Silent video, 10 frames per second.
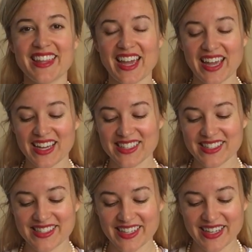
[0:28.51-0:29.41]

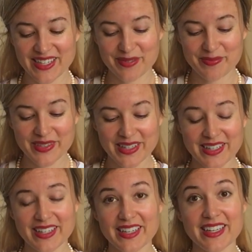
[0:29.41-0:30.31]
And
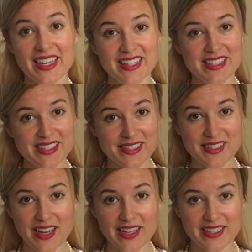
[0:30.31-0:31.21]
again, this is
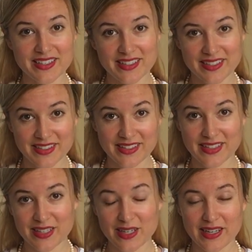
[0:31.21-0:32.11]
not
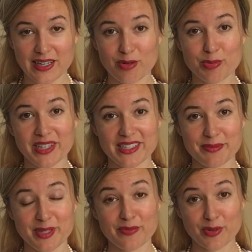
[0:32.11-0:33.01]
a
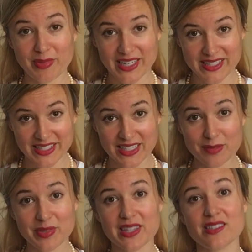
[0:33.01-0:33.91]
replacement for medicine,
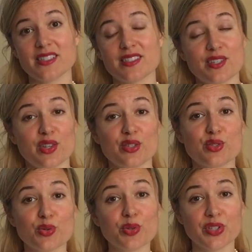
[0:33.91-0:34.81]
but this is another
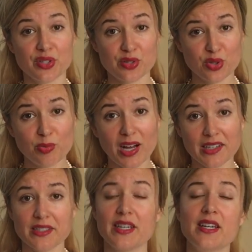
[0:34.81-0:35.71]
tool in your
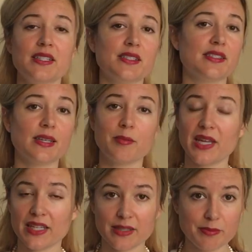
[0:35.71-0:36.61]
toolbox, just like
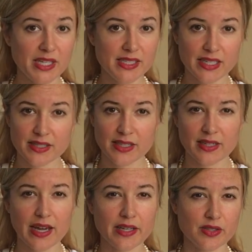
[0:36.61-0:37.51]
meditation,
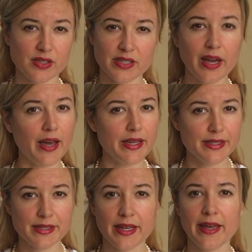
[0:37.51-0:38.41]

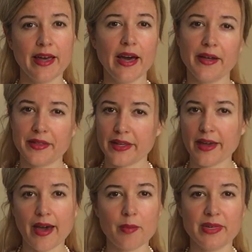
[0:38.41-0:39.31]
exercise, healthy
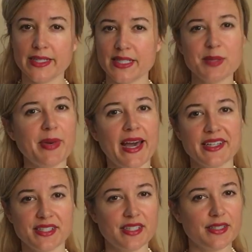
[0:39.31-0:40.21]
habits,
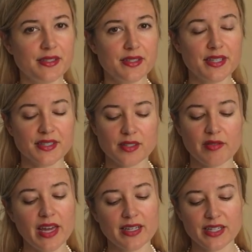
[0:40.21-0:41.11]
passions, things of
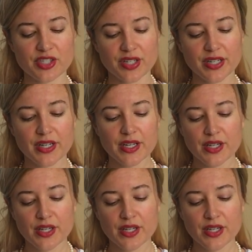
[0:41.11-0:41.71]
that nature.